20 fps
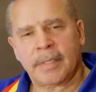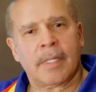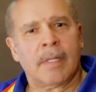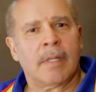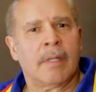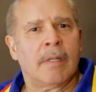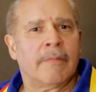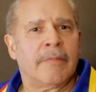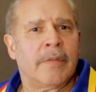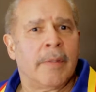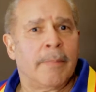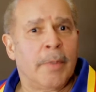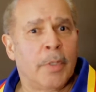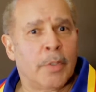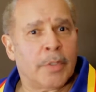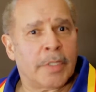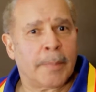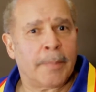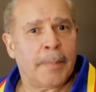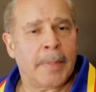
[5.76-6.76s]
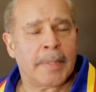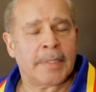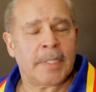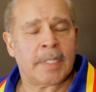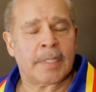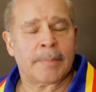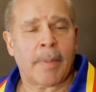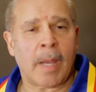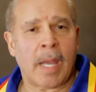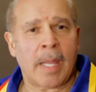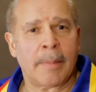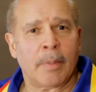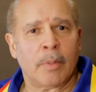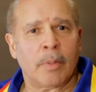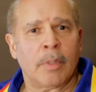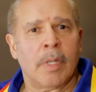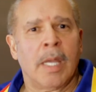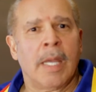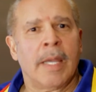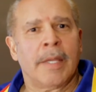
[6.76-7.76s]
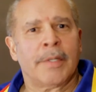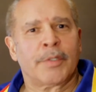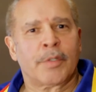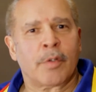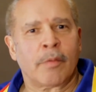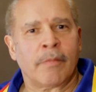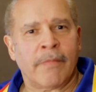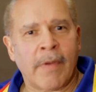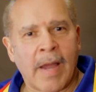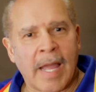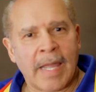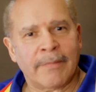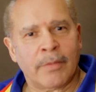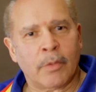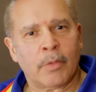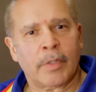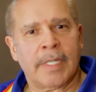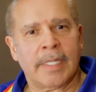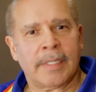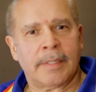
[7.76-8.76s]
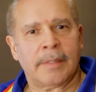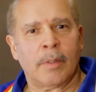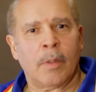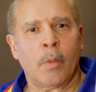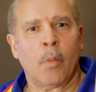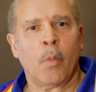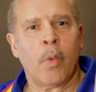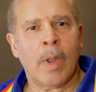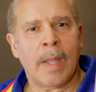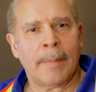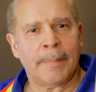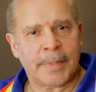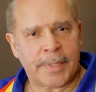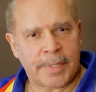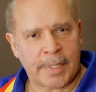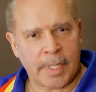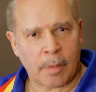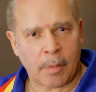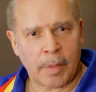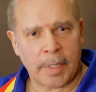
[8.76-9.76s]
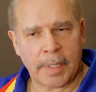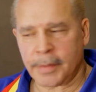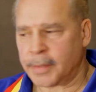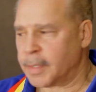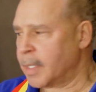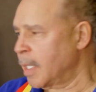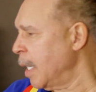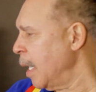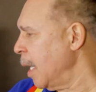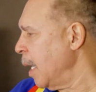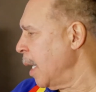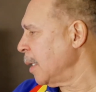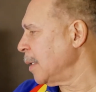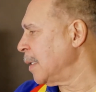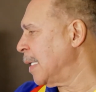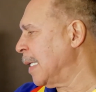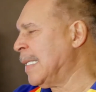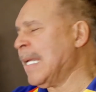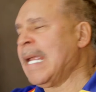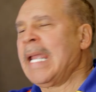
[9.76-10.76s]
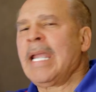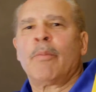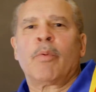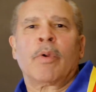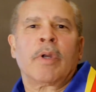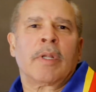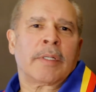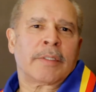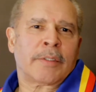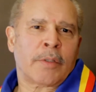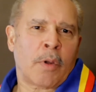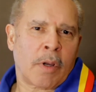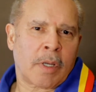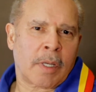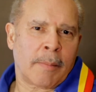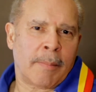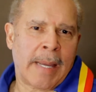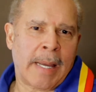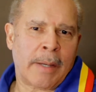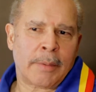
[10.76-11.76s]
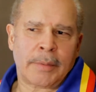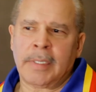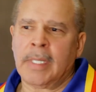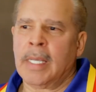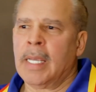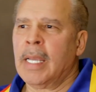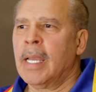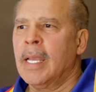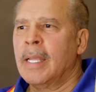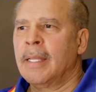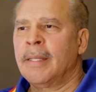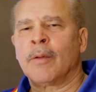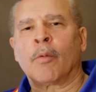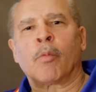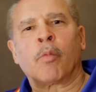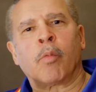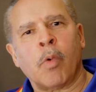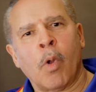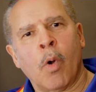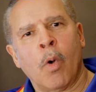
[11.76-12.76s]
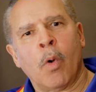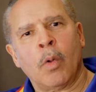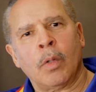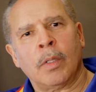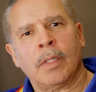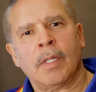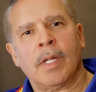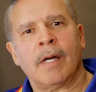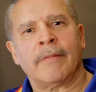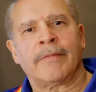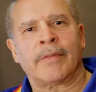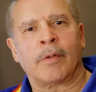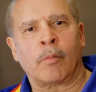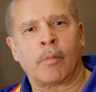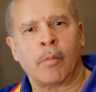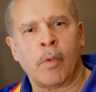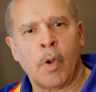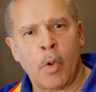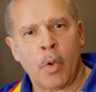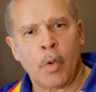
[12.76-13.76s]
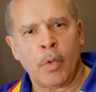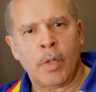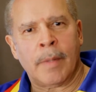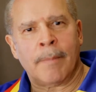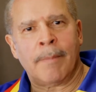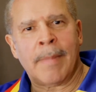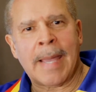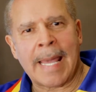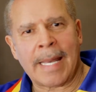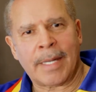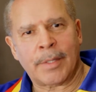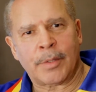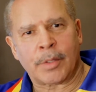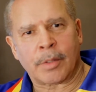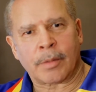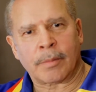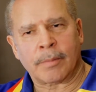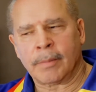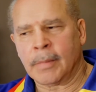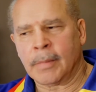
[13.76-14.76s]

of the Music Business Bible Survival Kit web series. Today we're going to talk about the role of a road manager.